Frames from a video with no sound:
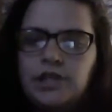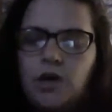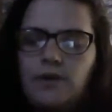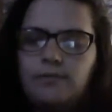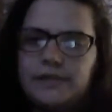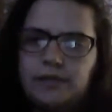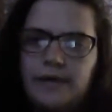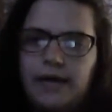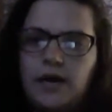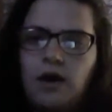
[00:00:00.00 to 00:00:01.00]
They showed him
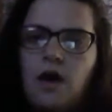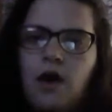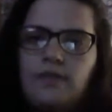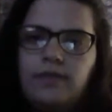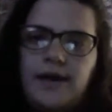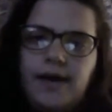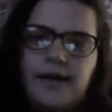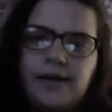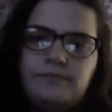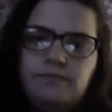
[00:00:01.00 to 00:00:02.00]
to me.
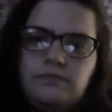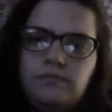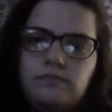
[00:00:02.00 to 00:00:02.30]
They